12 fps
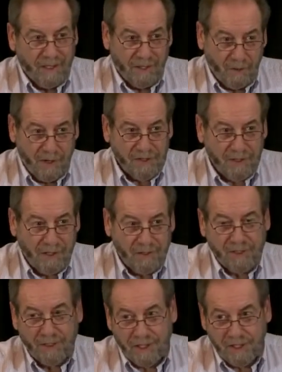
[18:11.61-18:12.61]
On the West
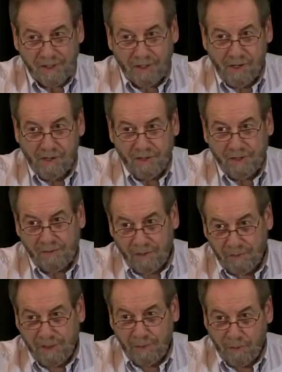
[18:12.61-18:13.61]
Coast, on the East Coast,
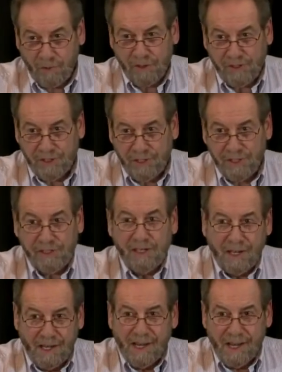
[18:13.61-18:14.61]
I mean the port cities,
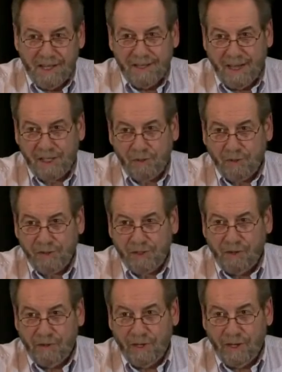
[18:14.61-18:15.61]
that's where it's
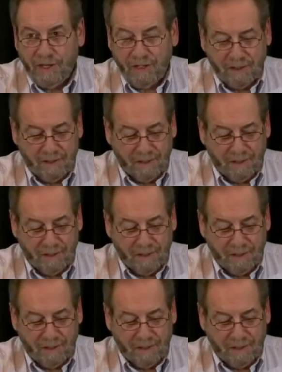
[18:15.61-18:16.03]
going on.